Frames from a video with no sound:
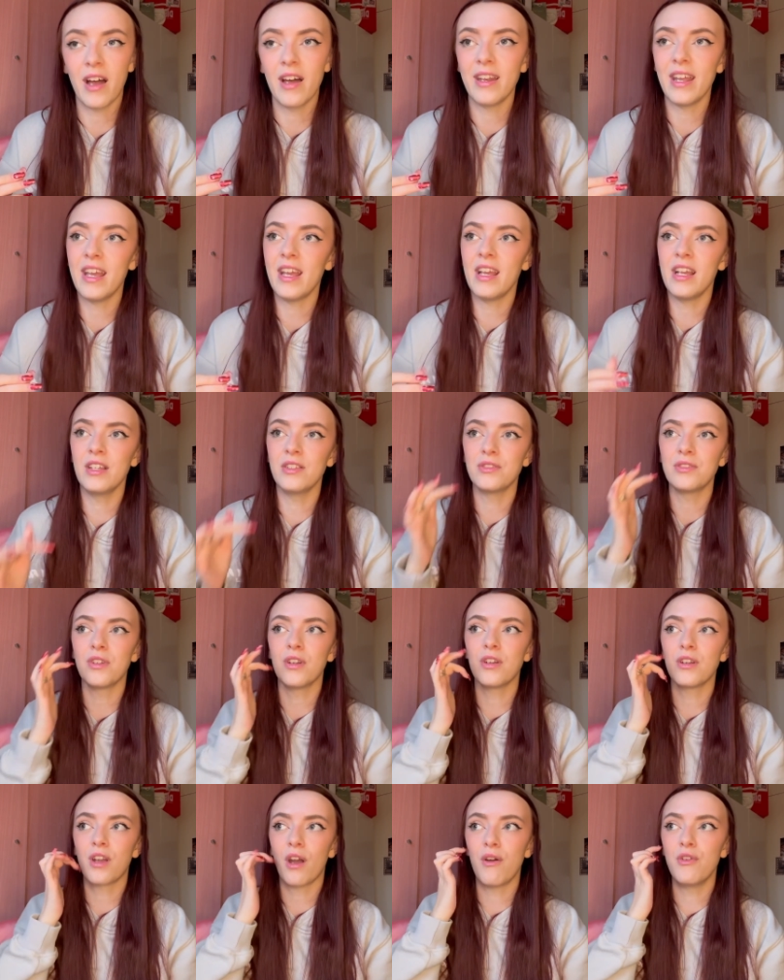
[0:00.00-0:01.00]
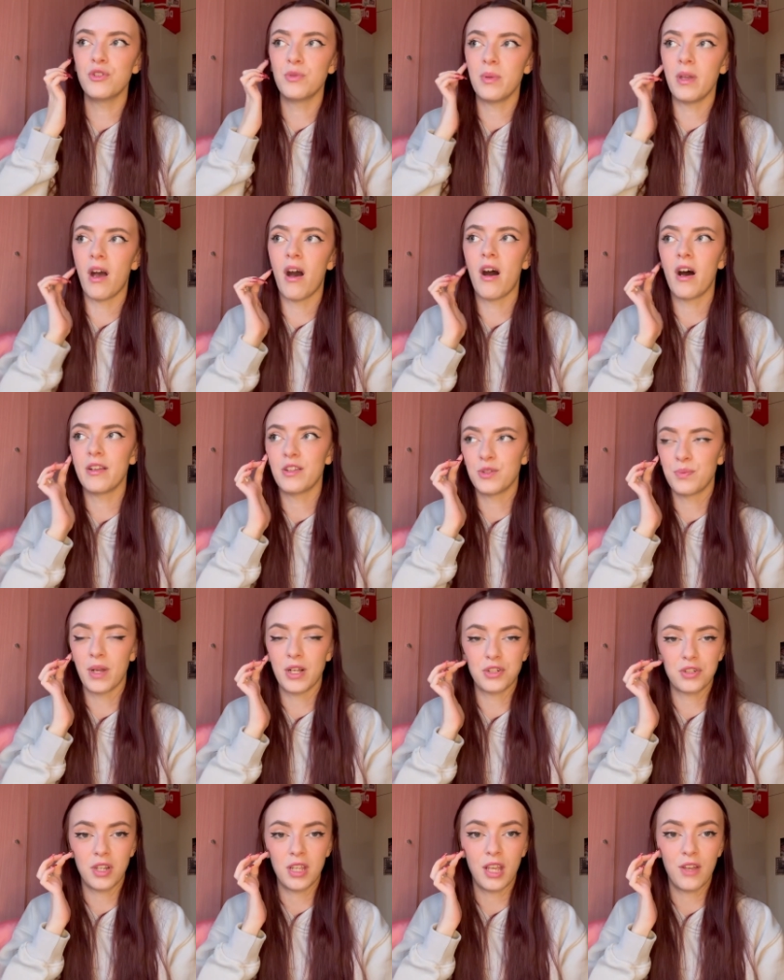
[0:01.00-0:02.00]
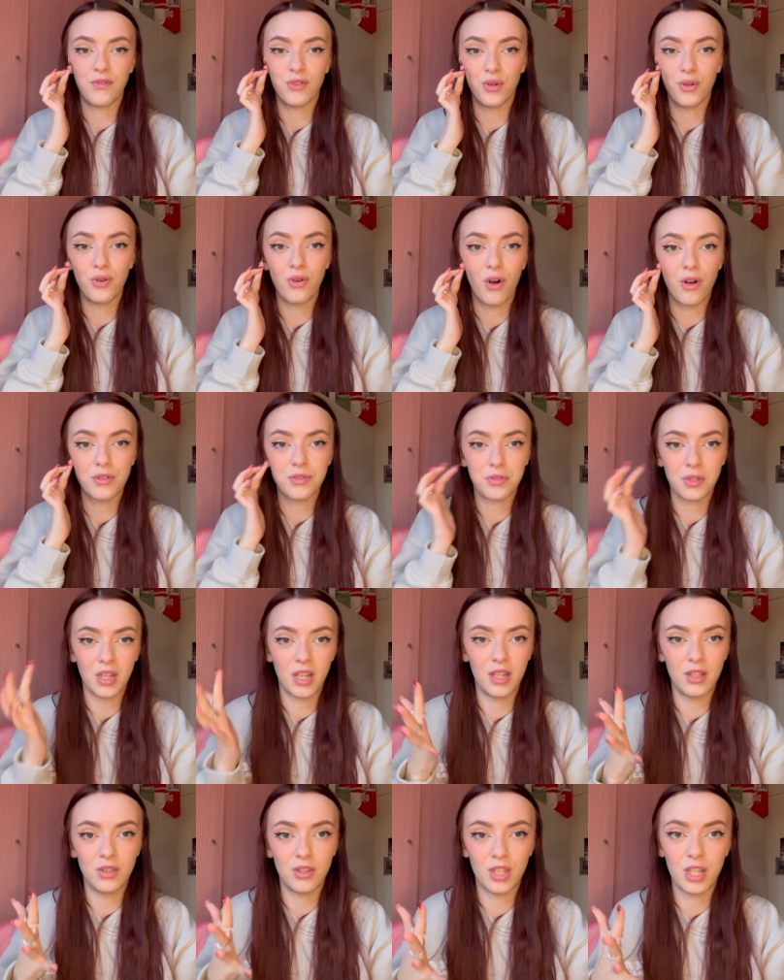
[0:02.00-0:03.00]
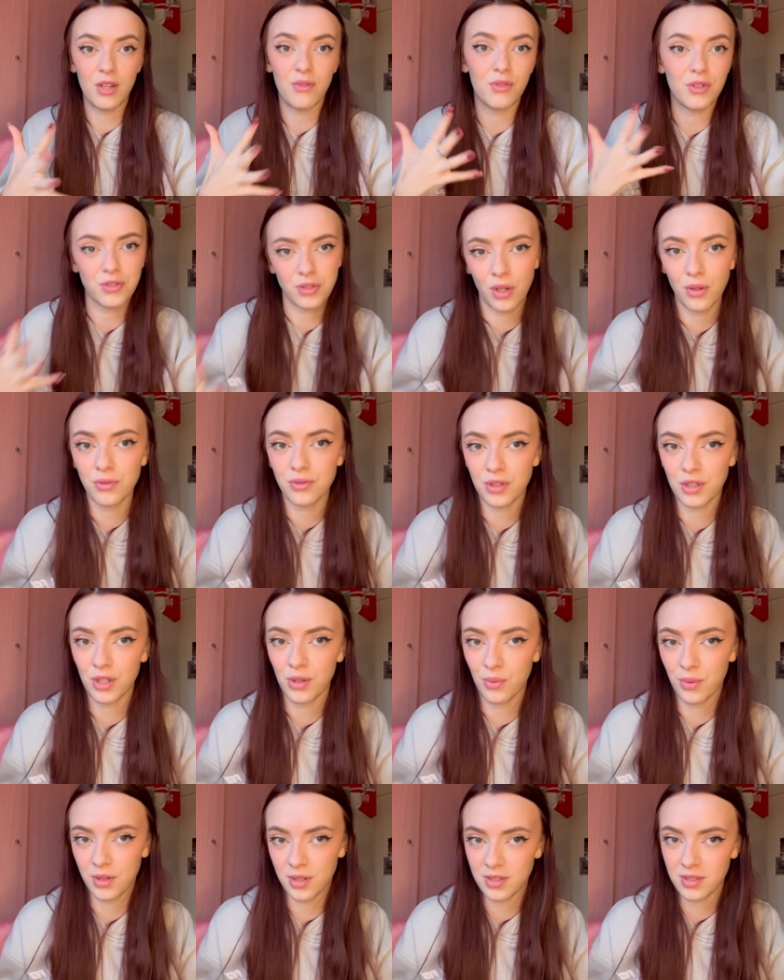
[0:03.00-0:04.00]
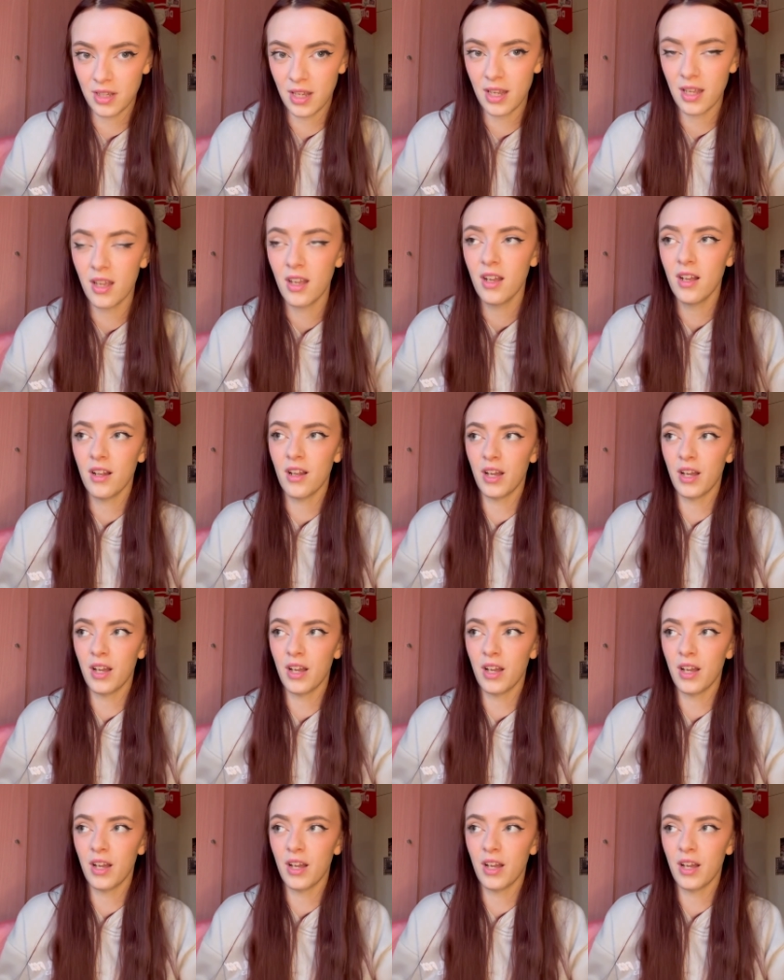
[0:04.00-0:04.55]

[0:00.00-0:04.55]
and it is going to be hard, especially if you're not seeing the results that you want to see.